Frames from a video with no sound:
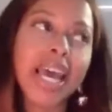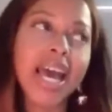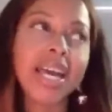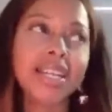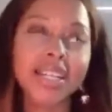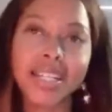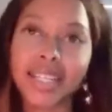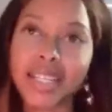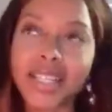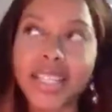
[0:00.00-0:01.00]
And
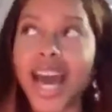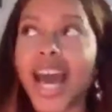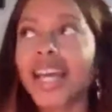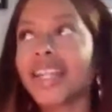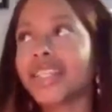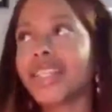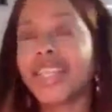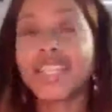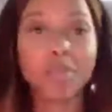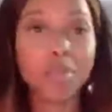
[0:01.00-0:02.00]
that
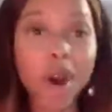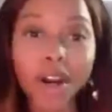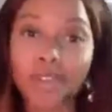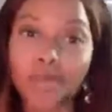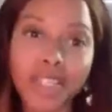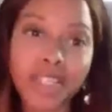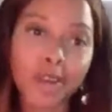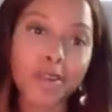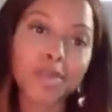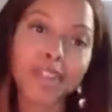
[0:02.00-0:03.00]
is a part of
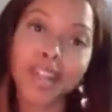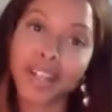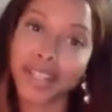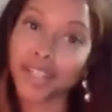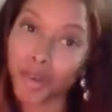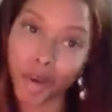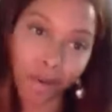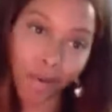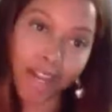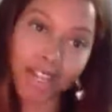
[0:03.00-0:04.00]
myself that I didn't know.
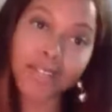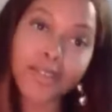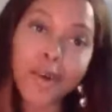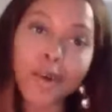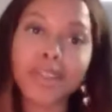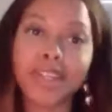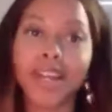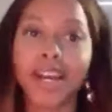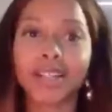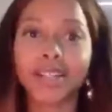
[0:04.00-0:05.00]
I didn't know that I
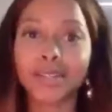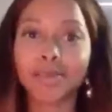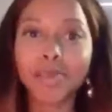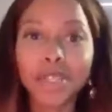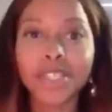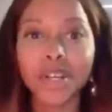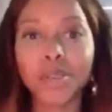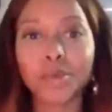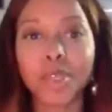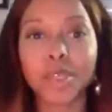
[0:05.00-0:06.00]
push
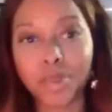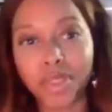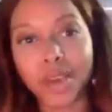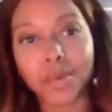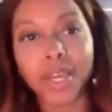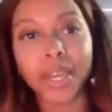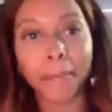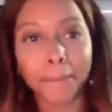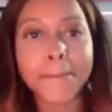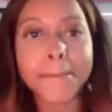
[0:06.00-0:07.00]
other people that way.